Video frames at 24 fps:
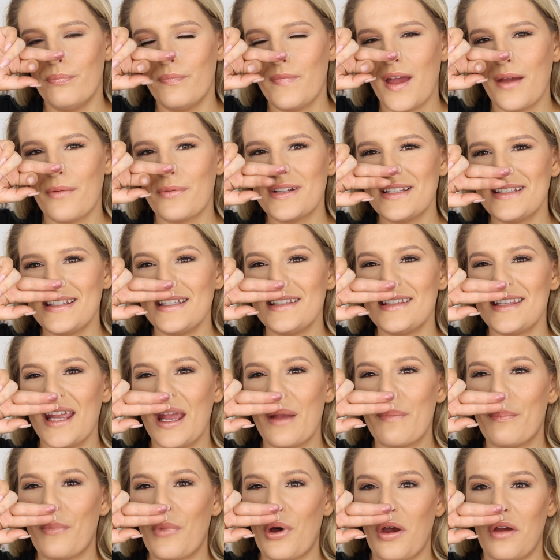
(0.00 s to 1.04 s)
I want to say it's like
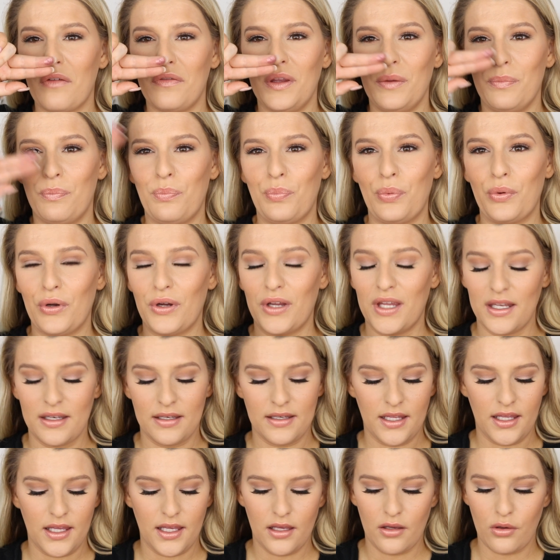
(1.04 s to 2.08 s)
a mauve
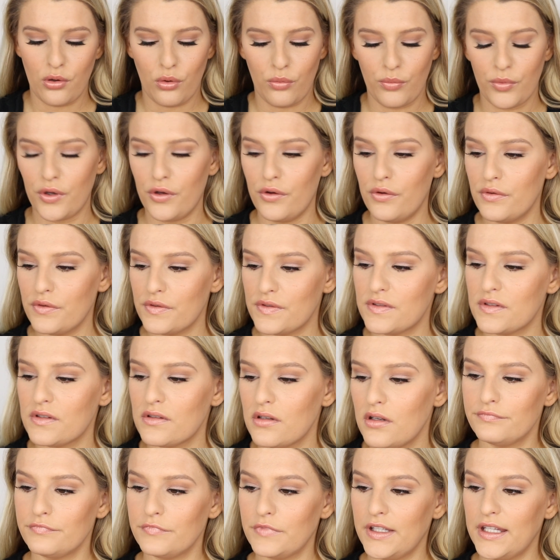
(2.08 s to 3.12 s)
burgundy almost
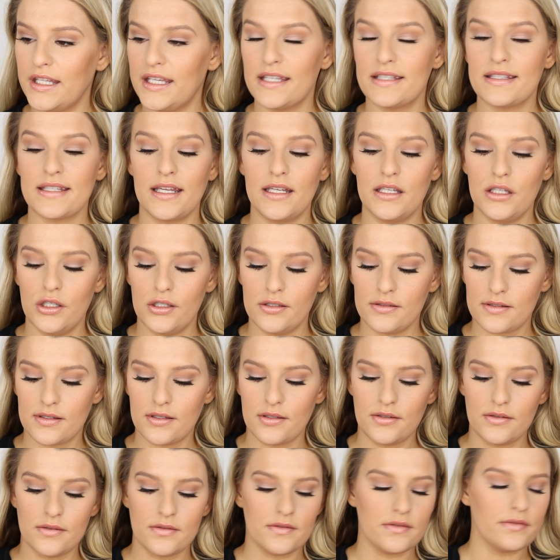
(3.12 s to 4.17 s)
Really excited to use
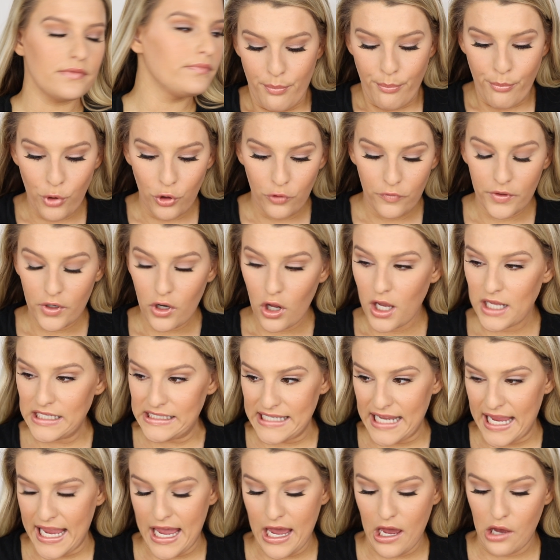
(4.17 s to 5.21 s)
those. Moving on
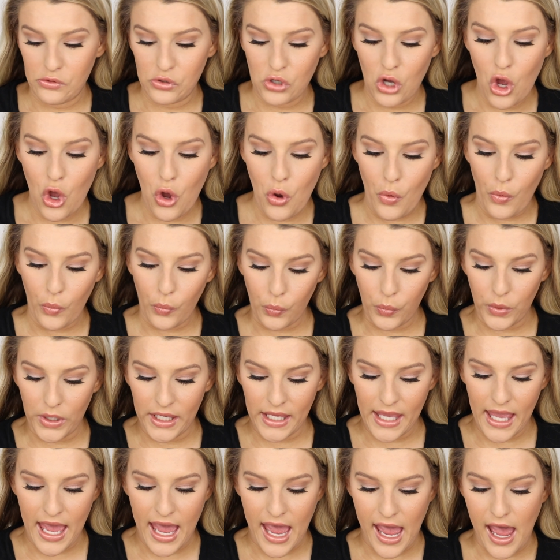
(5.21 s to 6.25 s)
down,
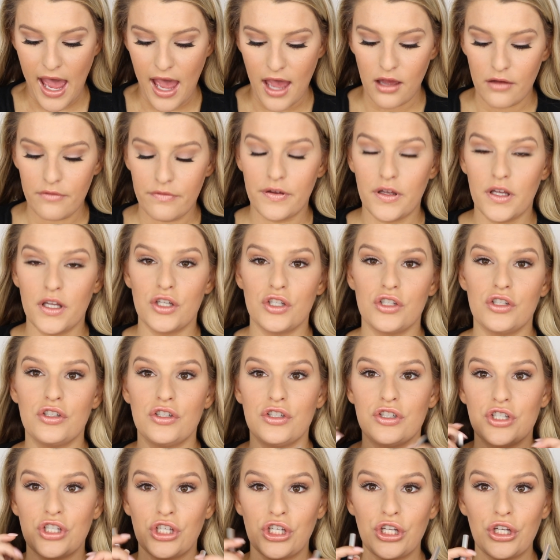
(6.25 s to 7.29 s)
we have
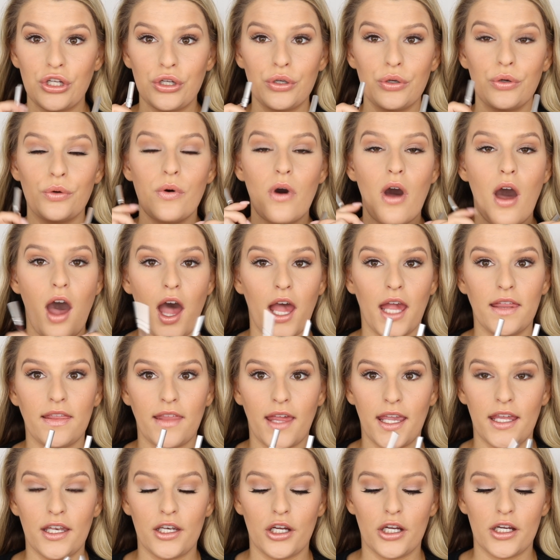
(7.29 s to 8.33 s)
two
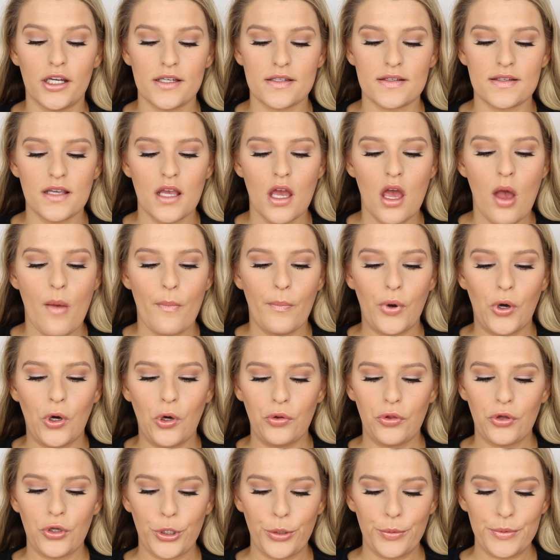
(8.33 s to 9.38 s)
eyeliners,
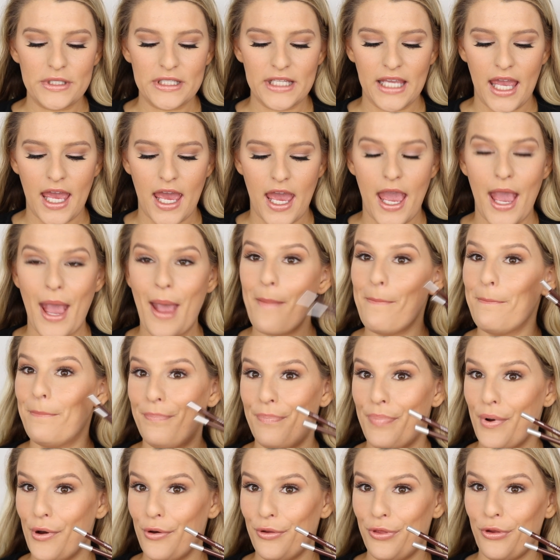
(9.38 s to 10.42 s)
both Urban Decay,
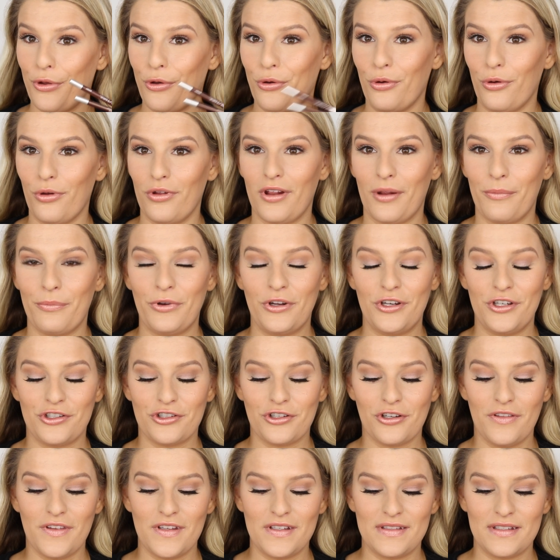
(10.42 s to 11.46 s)
both old. I'm pretty
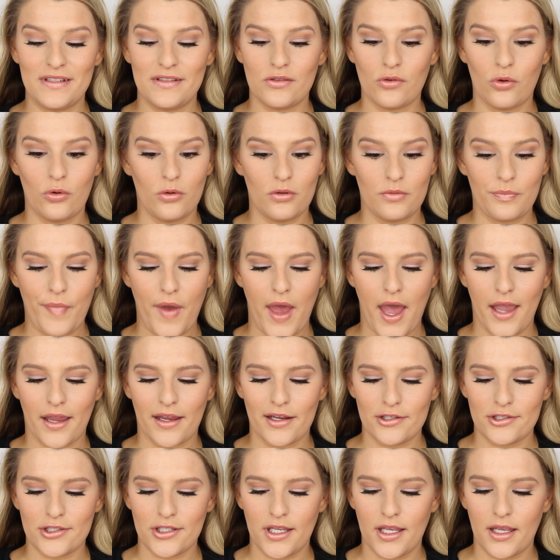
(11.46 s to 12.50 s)
sure this is old
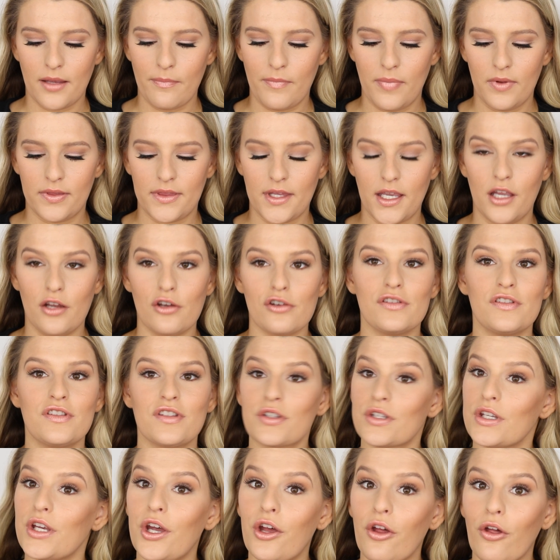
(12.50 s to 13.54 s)
packaging, but they're
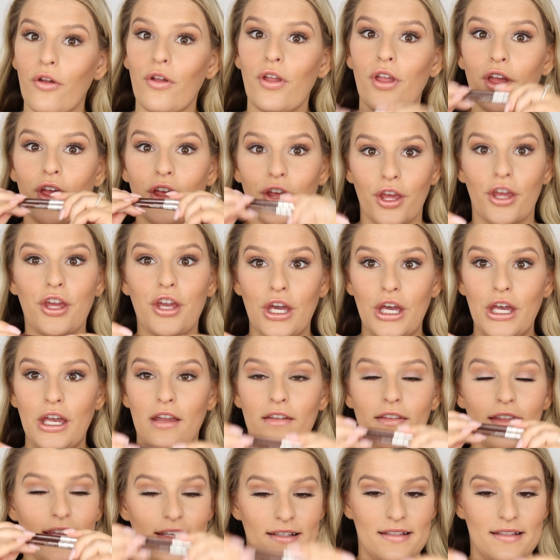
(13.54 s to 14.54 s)
still good. They